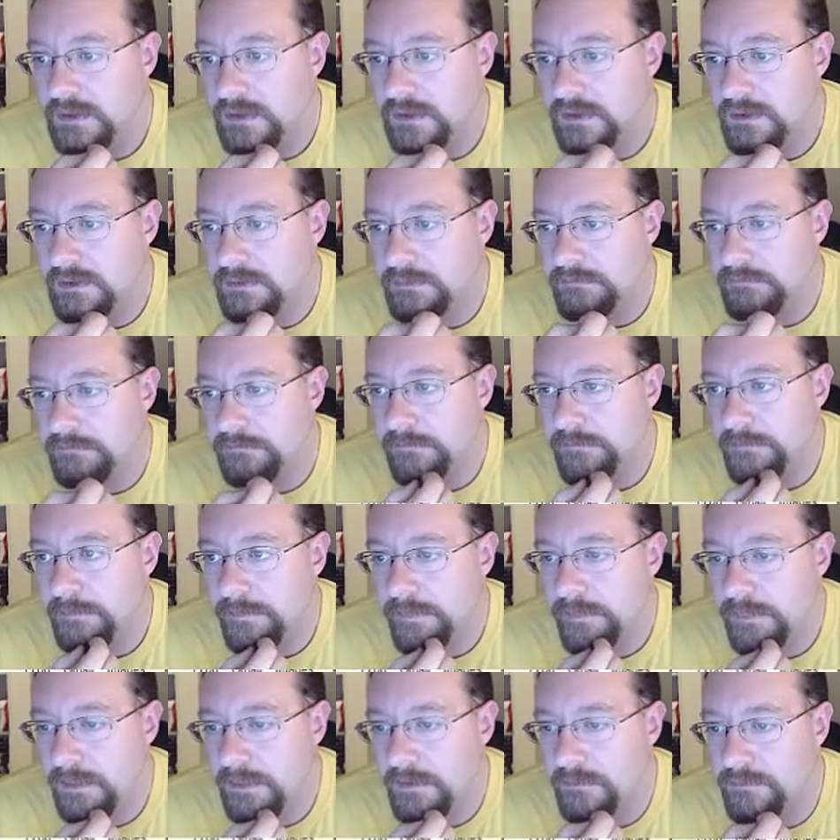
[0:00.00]
they seem
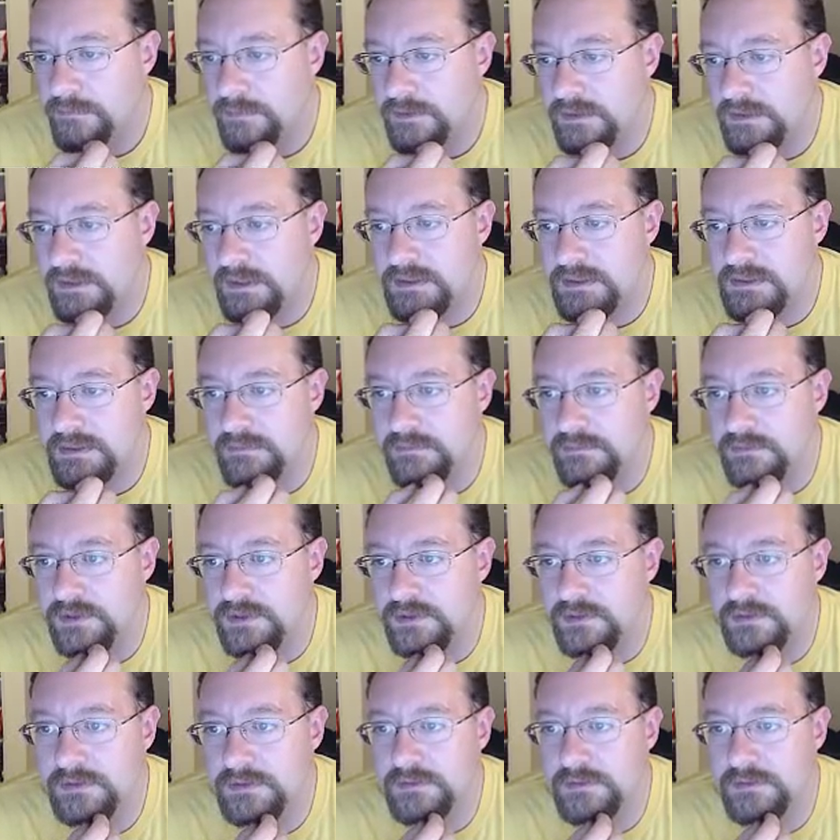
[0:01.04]
to be recommending